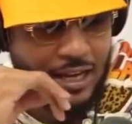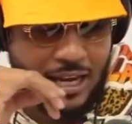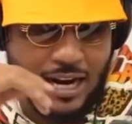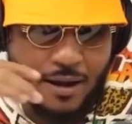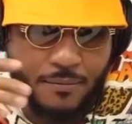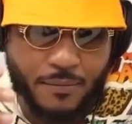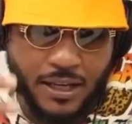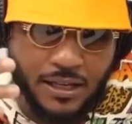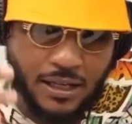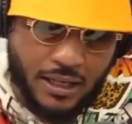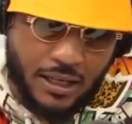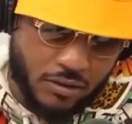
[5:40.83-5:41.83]
And
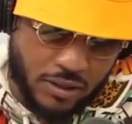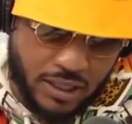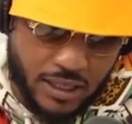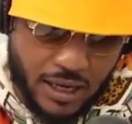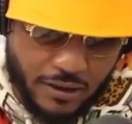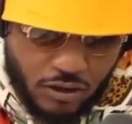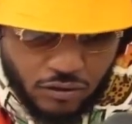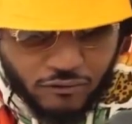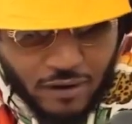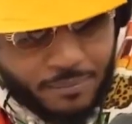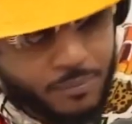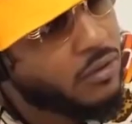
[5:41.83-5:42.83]
he used to
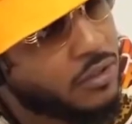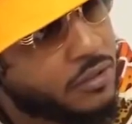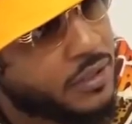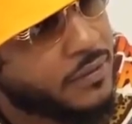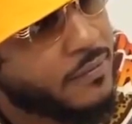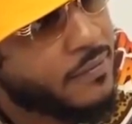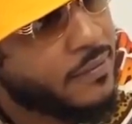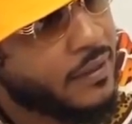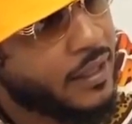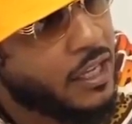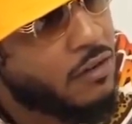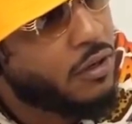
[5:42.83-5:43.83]
write poetry.
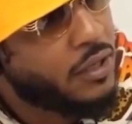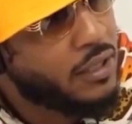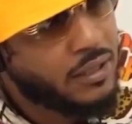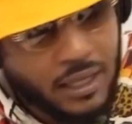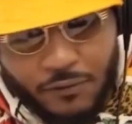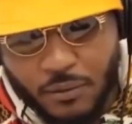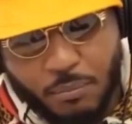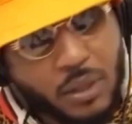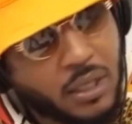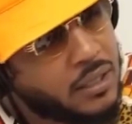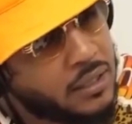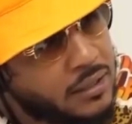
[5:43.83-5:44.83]
And he left a
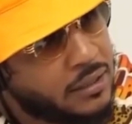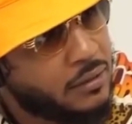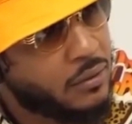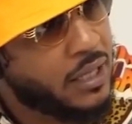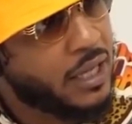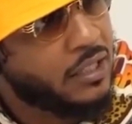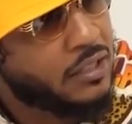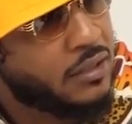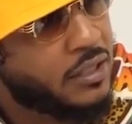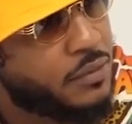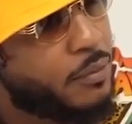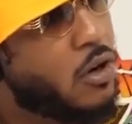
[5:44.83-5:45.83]
book with like his
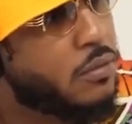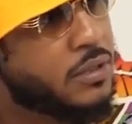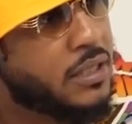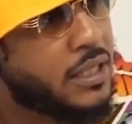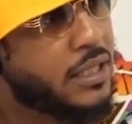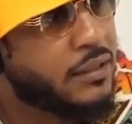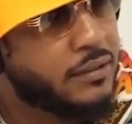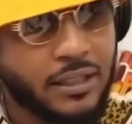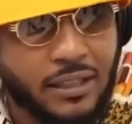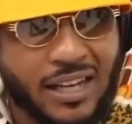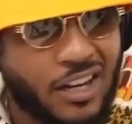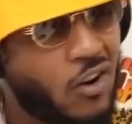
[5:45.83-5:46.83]
poems in there
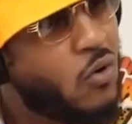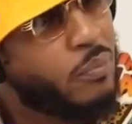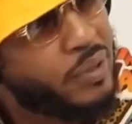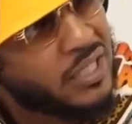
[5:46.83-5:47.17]
and like old